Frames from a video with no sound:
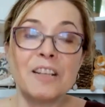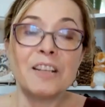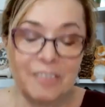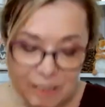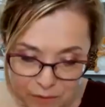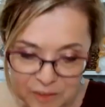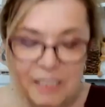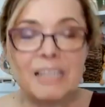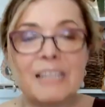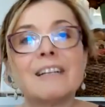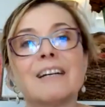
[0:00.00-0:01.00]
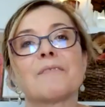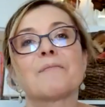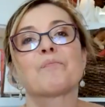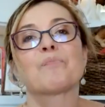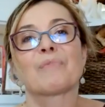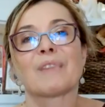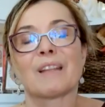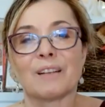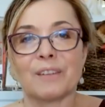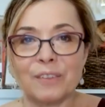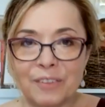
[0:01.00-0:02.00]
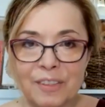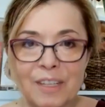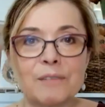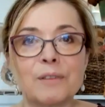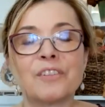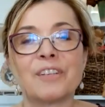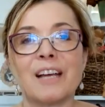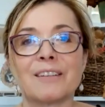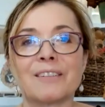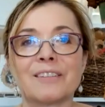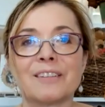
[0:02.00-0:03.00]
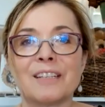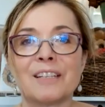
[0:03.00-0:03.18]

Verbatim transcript: sacred kink, sacred sex.